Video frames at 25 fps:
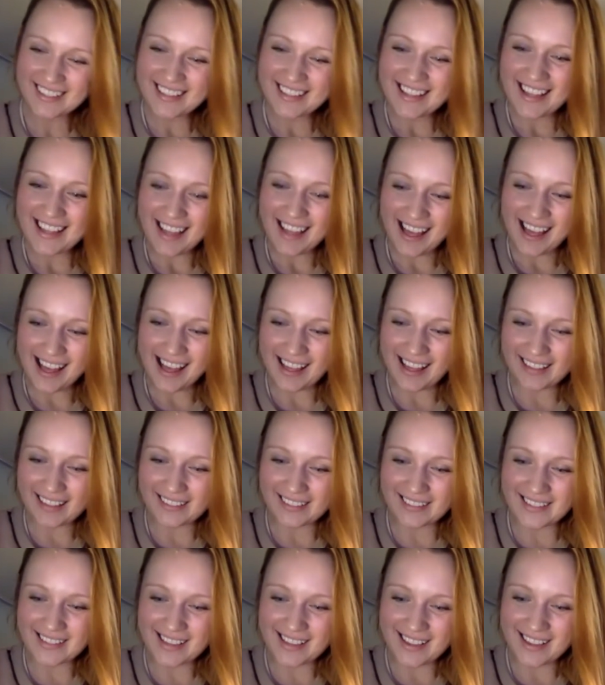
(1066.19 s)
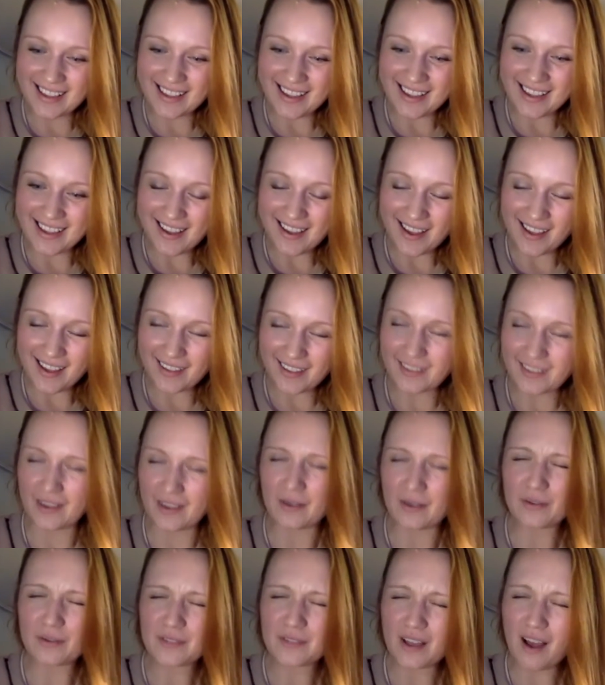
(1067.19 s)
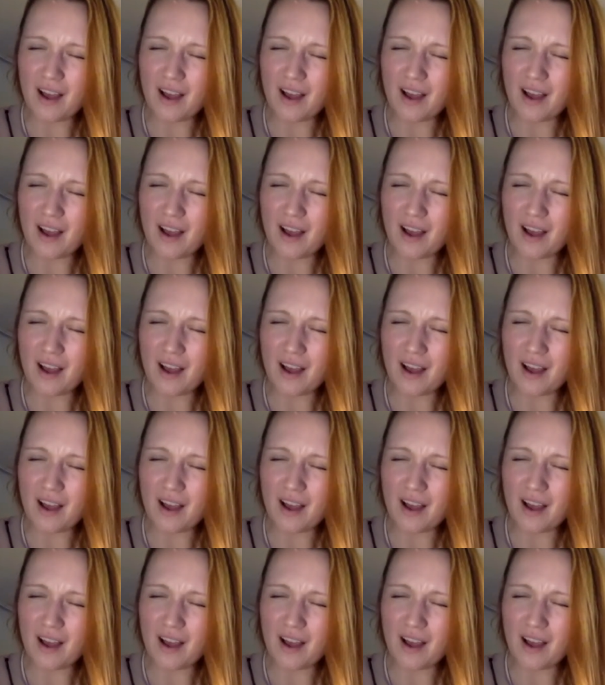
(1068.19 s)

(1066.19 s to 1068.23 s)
And it was